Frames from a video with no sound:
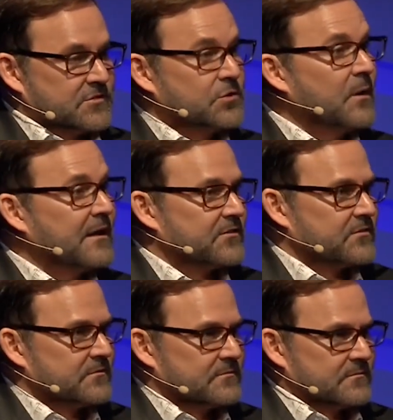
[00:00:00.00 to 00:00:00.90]
to
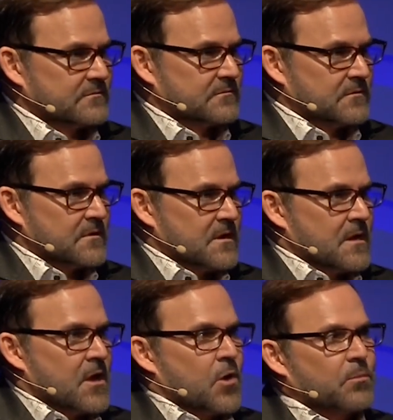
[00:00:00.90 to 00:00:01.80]
us.
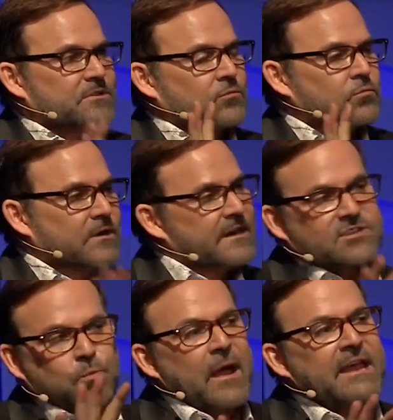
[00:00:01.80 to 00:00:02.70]
But the,
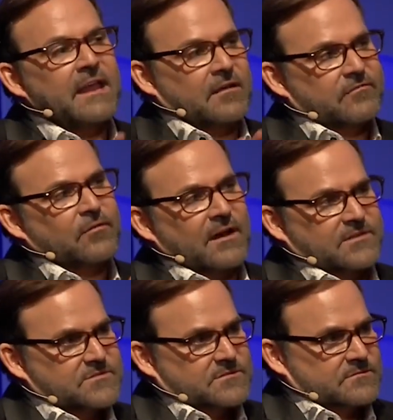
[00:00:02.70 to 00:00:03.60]
he's waiting for
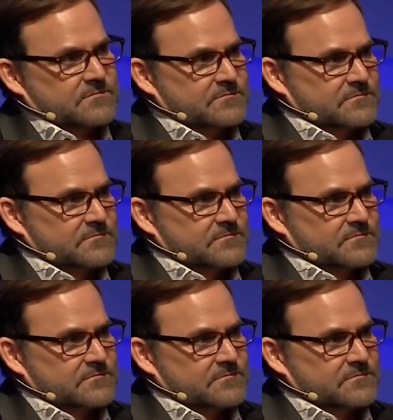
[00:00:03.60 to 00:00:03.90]
us.